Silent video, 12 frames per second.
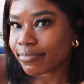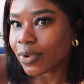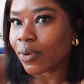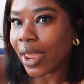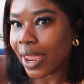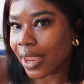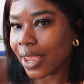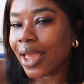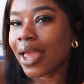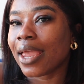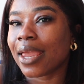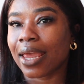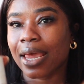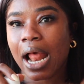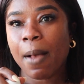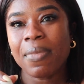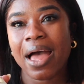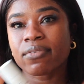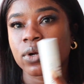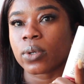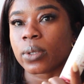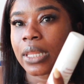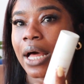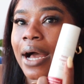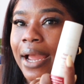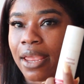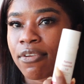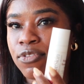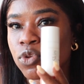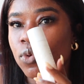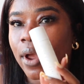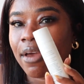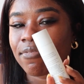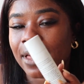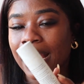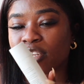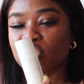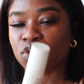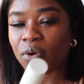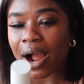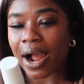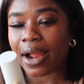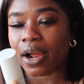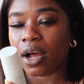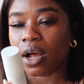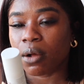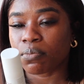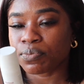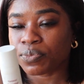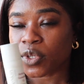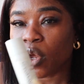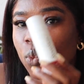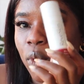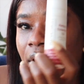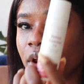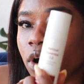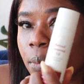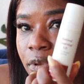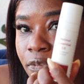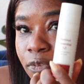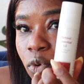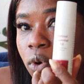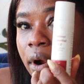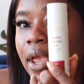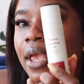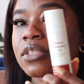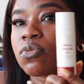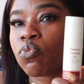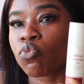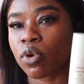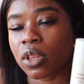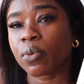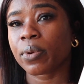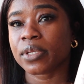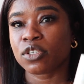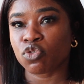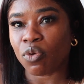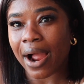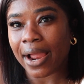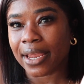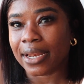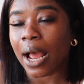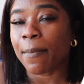Okay, and I'm not even gonna lie, if you have not tried retinol before, it's really, really drying.